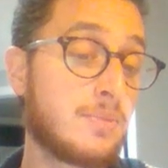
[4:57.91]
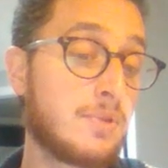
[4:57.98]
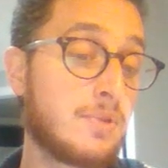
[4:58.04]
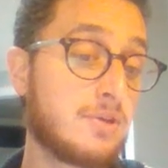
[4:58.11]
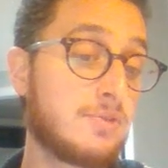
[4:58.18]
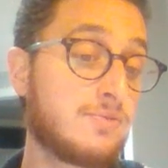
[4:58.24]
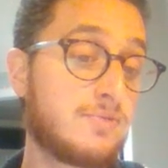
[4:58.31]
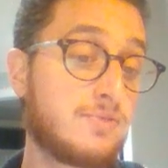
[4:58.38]

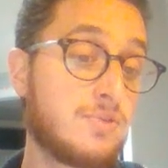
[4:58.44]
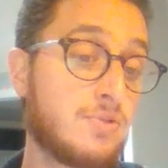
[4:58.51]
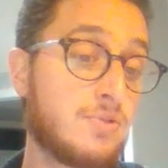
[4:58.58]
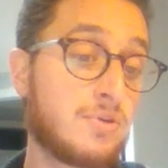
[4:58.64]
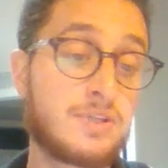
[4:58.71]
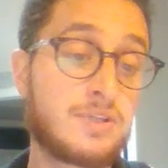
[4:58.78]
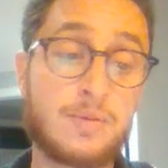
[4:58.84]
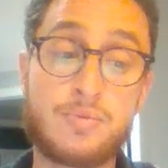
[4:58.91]
But if
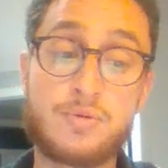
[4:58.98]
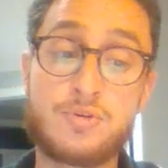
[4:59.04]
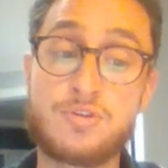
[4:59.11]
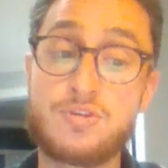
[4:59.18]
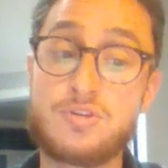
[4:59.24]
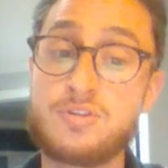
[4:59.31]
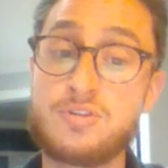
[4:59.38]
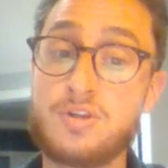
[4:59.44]
your
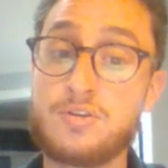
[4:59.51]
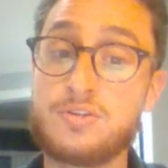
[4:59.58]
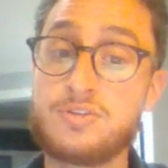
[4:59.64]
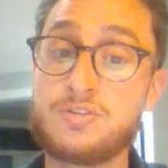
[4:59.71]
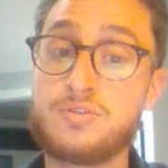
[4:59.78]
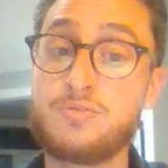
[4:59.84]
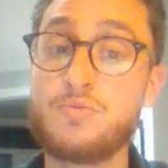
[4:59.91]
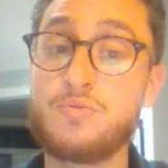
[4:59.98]
temperature
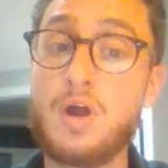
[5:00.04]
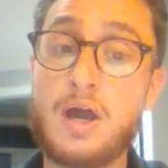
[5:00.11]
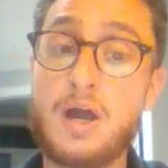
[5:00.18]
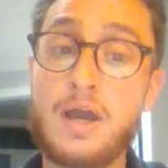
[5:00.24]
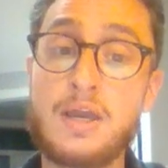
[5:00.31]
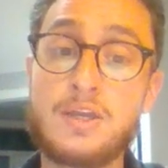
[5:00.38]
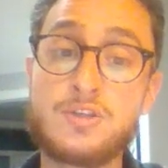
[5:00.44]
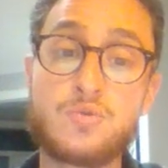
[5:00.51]
starts to
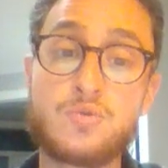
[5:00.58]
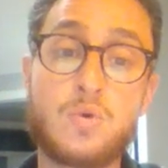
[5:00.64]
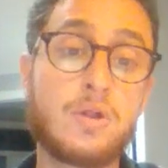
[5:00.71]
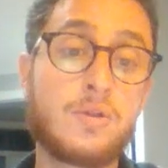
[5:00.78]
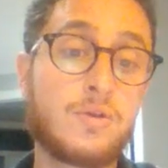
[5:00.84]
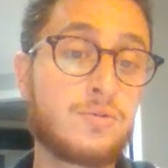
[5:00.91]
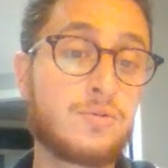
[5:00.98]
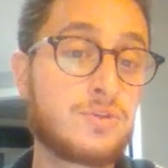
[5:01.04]
rise,
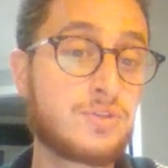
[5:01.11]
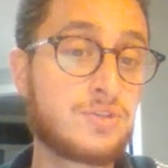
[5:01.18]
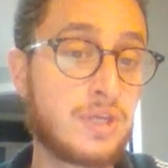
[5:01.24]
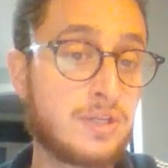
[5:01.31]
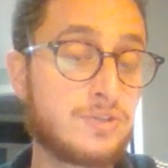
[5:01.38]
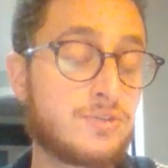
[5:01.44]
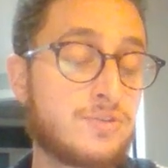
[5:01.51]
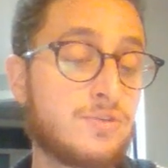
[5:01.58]
well, those
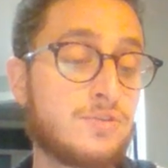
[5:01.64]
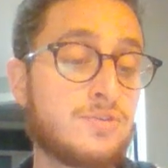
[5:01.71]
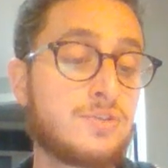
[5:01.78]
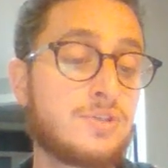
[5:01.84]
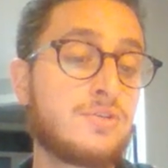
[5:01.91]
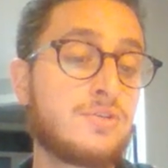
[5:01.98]
sensors